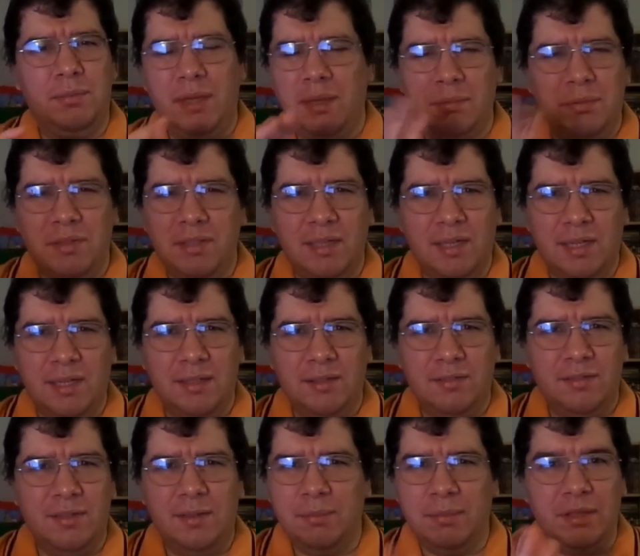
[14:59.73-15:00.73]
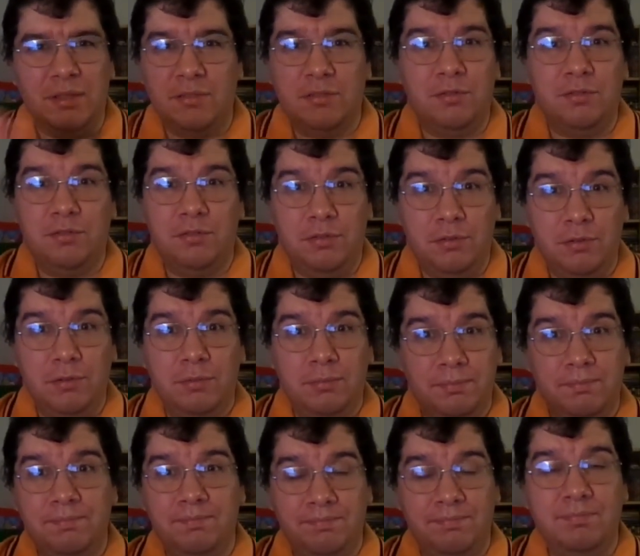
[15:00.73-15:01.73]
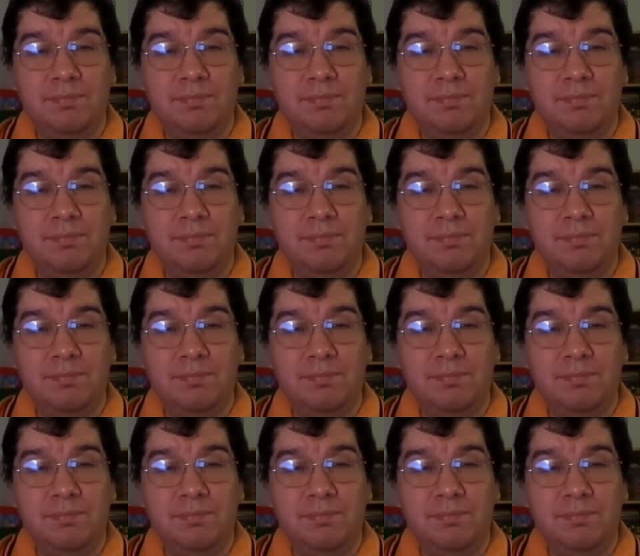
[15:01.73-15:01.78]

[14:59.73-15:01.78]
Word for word: maybe not, so I'm not so sure.